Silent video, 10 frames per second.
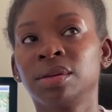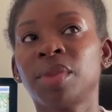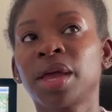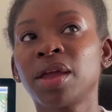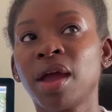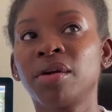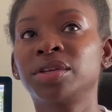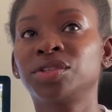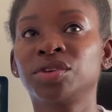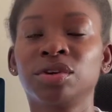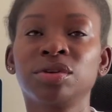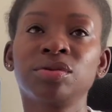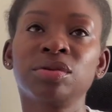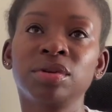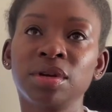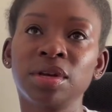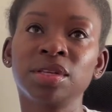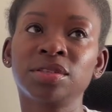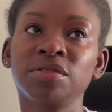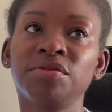My character
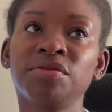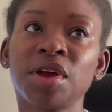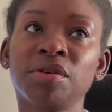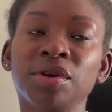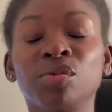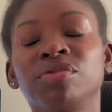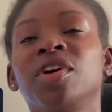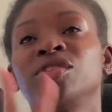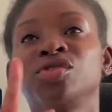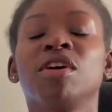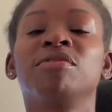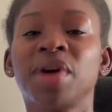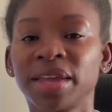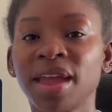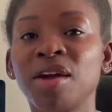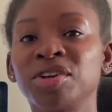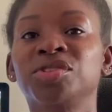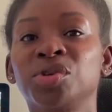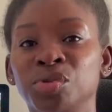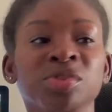is first off, my
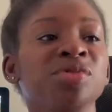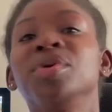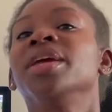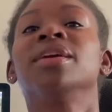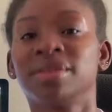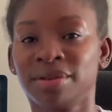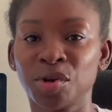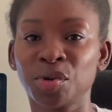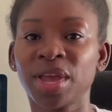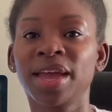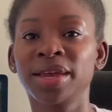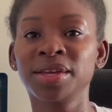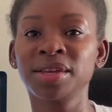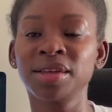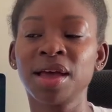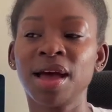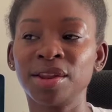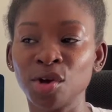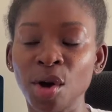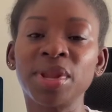character was me, okay?
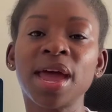I know I'm an